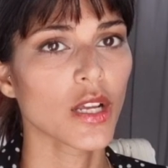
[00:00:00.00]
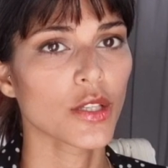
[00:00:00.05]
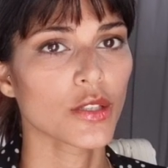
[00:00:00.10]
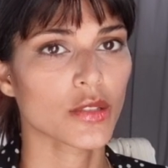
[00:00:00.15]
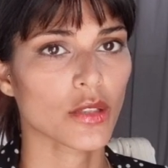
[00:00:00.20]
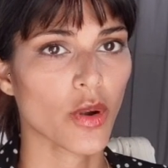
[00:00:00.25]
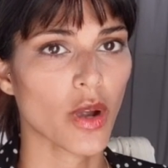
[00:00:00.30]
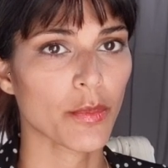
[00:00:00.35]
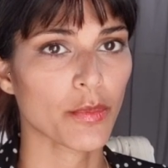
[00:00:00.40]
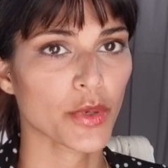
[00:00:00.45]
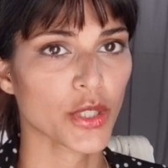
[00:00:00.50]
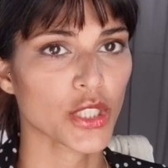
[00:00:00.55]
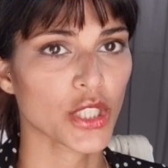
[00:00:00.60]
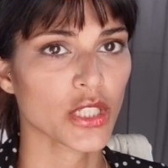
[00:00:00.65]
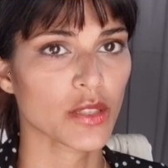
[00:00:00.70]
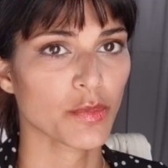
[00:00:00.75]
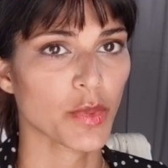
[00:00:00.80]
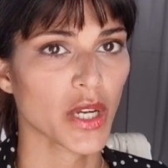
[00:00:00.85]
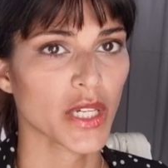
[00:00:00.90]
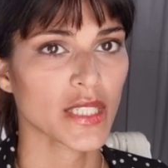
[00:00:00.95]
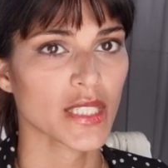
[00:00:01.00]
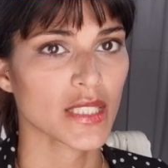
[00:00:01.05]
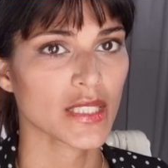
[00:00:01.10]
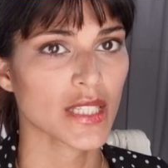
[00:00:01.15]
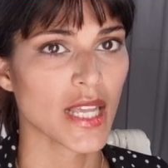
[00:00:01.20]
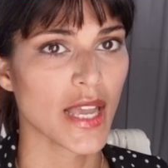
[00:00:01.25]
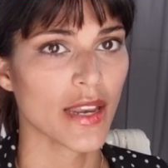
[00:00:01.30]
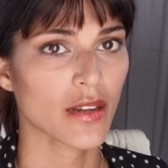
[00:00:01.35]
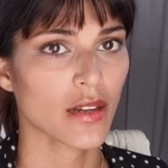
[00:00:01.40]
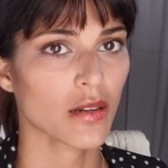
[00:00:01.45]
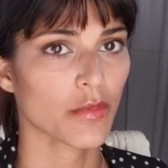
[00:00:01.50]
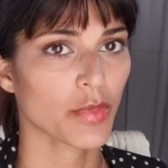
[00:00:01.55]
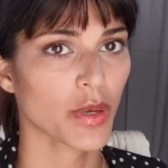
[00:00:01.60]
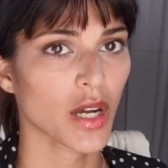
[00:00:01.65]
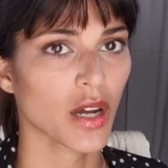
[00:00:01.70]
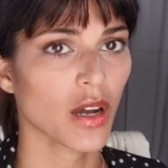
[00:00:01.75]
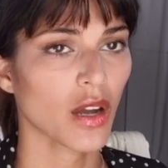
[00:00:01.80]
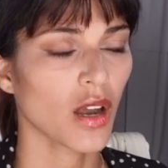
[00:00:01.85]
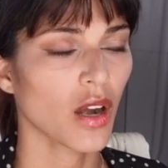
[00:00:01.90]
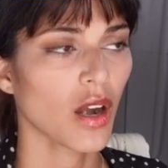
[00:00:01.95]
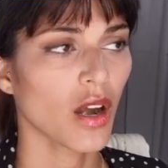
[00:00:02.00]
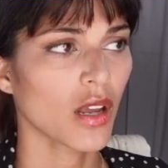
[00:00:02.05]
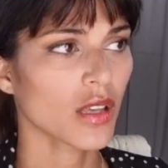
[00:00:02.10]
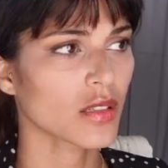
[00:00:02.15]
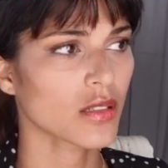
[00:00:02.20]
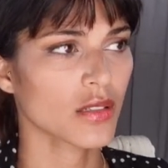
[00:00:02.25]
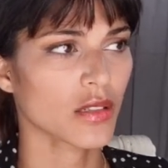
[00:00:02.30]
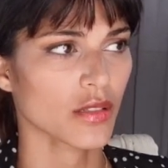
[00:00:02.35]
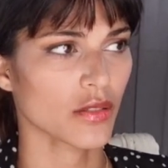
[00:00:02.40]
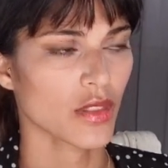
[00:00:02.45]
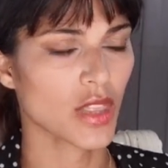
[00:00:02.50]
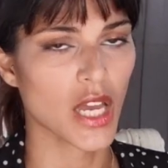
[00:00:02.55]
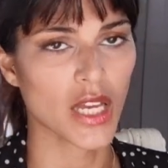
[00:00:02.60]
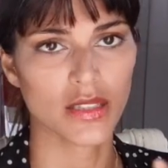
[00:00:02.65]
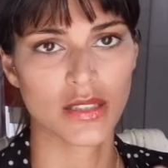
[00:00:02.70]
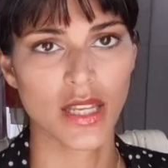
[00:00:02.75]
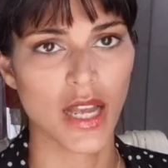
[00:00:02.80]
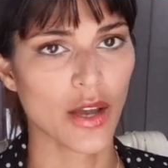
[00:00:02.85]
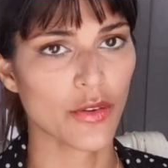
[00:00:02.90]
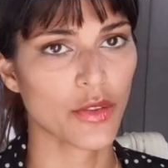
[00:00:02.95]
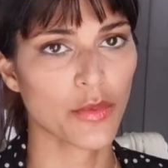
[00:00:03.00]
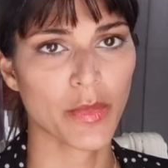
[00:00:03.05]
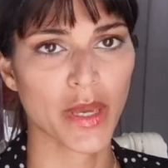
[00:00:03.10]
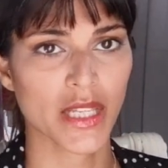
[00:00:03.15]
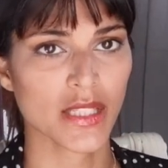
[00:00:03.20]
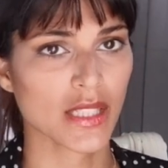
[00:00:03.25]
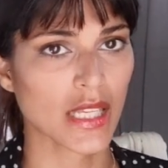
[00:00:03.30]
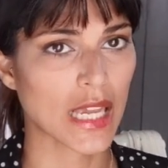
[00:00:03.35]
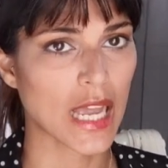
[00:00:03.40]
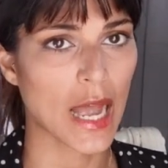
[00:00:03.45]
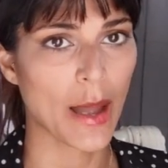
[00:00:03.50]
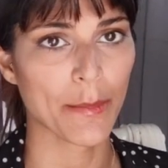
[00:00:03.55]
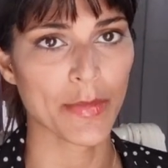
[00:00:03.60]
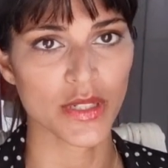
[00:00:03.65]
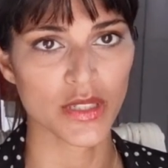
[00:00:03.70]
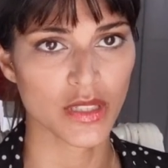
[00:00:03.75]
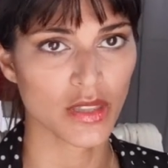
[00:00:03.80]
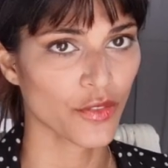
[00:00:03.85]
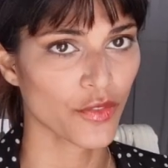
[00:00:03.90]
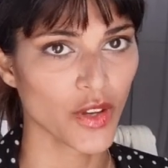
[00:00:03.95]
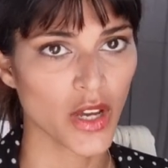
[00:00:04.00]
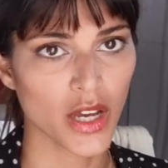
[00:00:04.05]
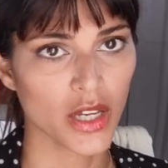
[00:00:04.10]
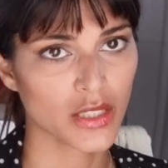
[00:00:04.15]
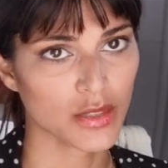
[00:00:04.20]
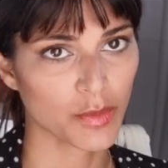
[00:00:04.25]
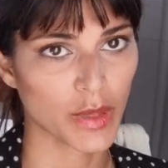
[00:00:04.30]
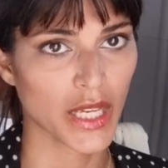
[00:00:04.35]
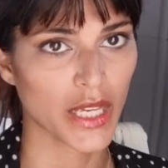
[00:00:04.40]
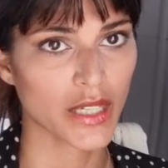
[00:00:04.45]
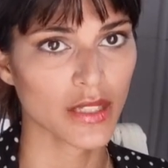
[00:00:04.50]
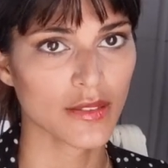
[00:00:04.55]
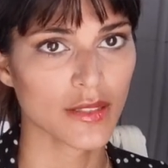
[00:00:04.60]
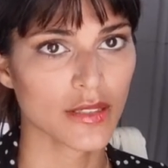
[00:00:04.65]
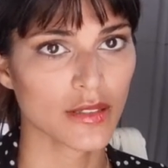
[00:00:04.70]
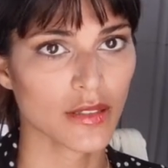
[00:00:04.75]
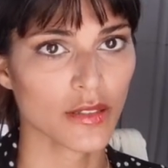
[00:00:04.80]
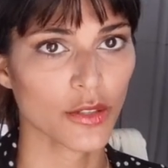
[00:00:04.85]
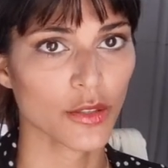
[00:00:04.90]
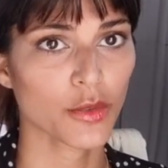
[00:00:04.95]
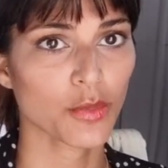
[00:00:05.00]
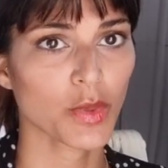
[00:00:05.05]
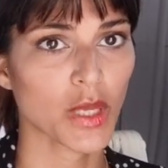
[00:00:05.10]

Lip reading: so I'm British by descent, but, you know, that's how the mixing happened in the first place. You know,